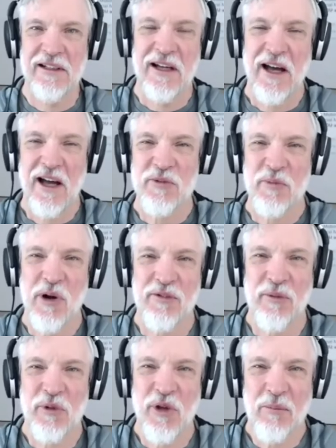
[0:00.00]
Hi, it's Mark
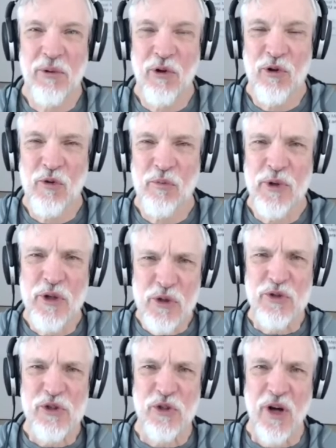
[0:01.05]
from Top Local,
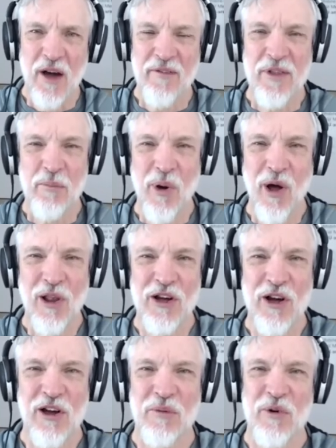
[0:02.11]
producer of the Pawlik
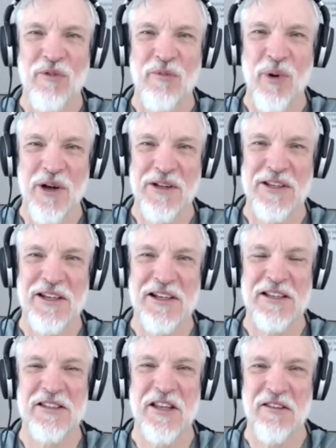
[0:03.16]
Automotive
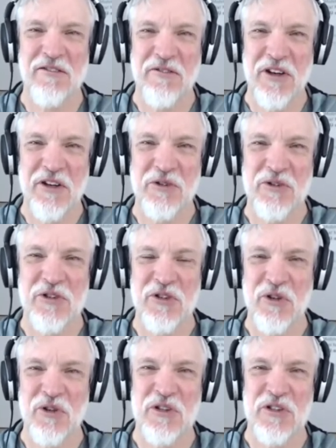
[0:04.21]
podcast and video
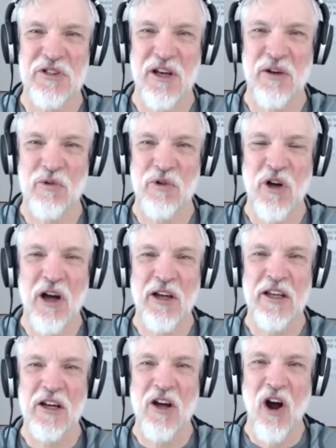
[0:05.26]
series, and we're
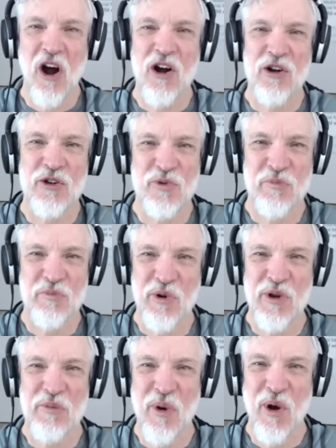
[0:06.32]
talking cars with
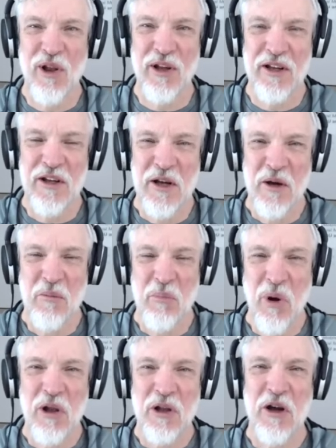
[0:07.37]
Bernie Pawlik,
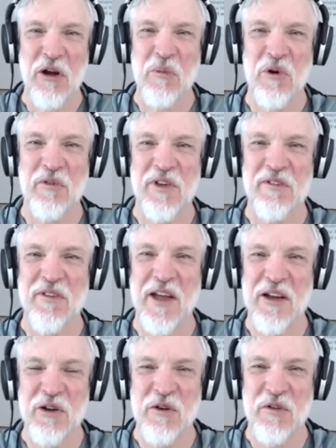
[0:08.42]
Pawlik Automotive in
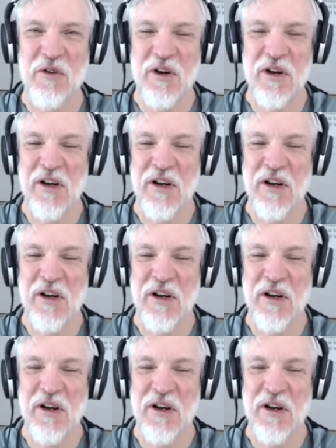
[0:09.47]
Vancouver,